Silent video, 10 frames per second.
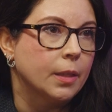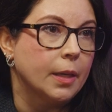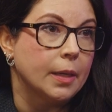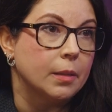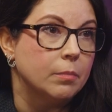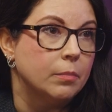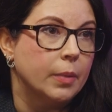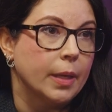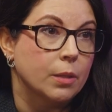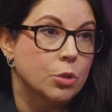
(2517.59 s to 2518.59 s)

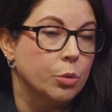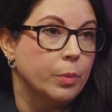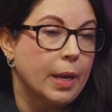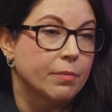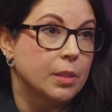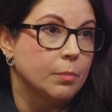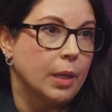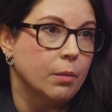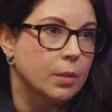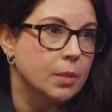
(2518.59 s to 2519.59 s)
And so we have to
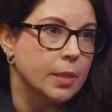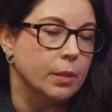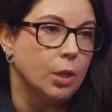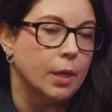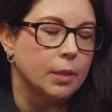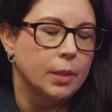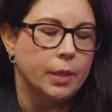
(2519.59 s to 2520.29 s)
comply with the state law.